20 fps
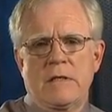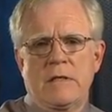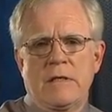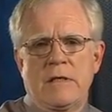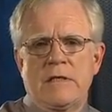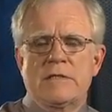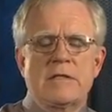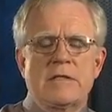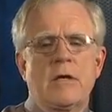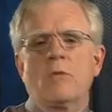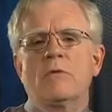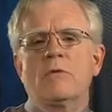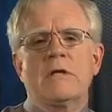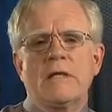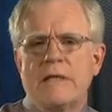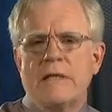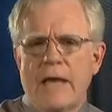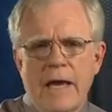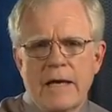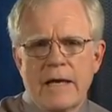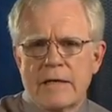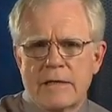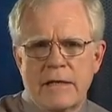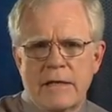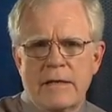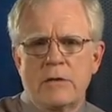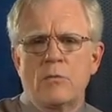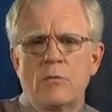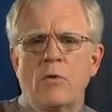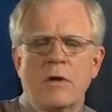He's the only
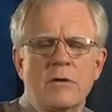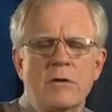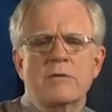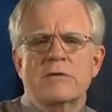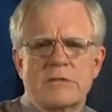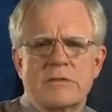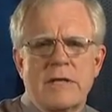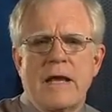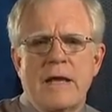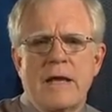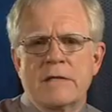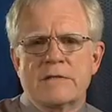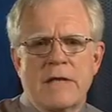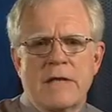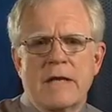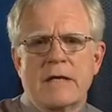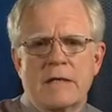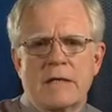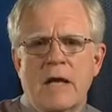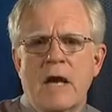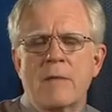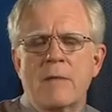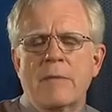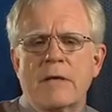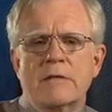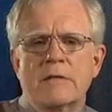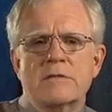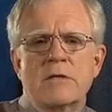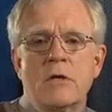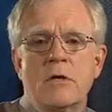candidate who understands
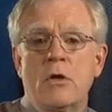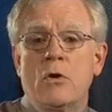economics,